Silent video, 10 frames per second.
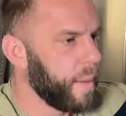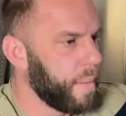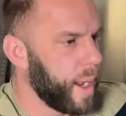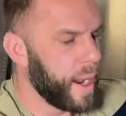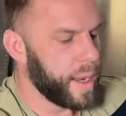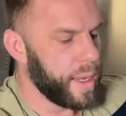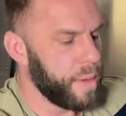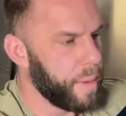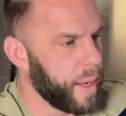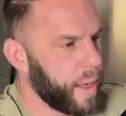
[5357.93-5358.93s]
my
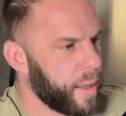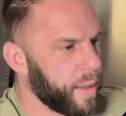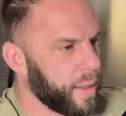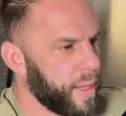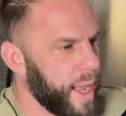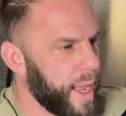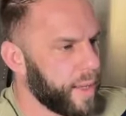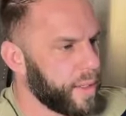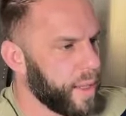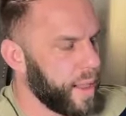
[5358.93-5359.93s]
email
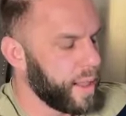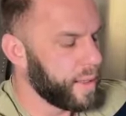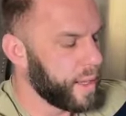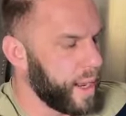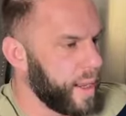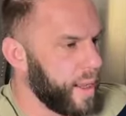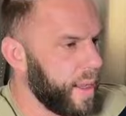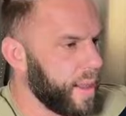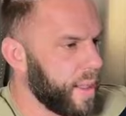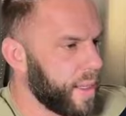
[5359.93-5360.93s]
test and then say,
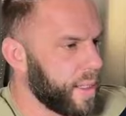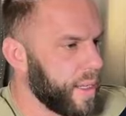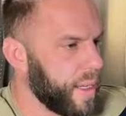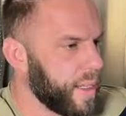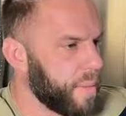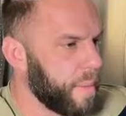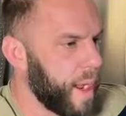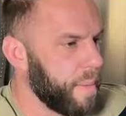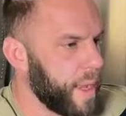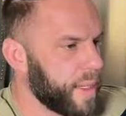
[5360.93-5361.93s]
this is
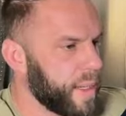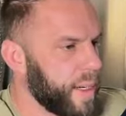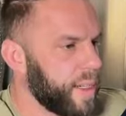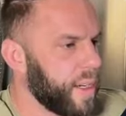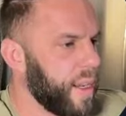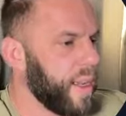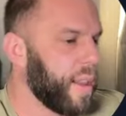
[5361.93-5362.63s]
my message.